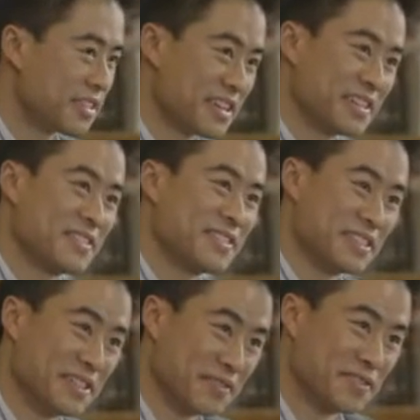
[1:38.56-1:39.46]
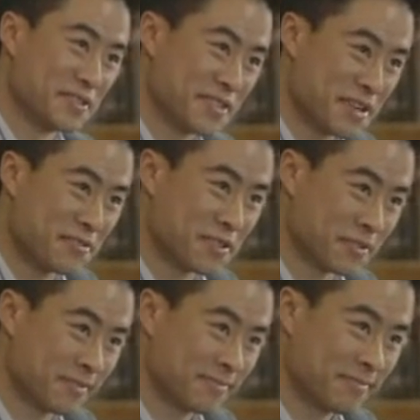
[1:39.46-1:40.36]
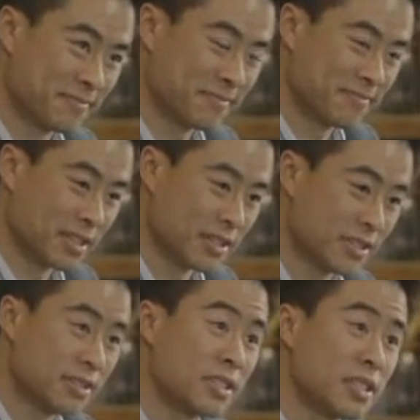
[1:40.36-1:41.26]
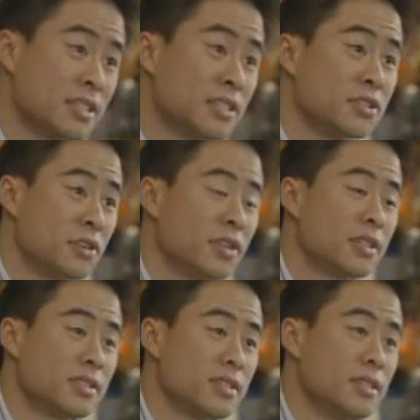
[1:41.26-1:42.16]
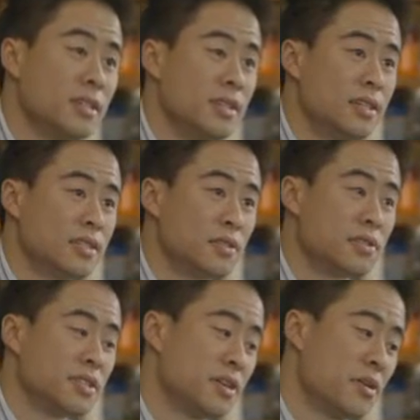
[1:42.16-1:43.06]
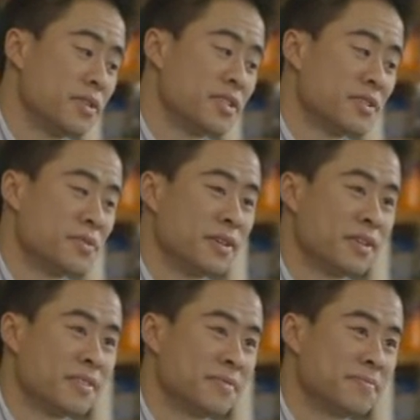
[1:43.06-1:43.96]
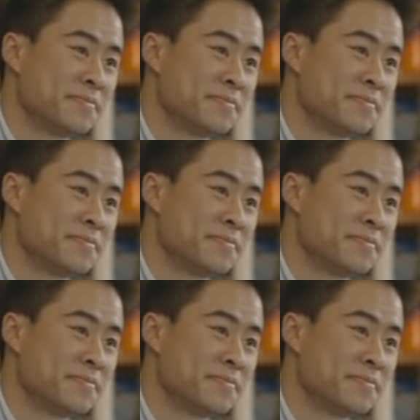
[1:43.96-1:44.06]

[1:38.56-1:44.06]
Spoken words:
And she loves her cell phone. She is a journalist, so she's always on Twitter.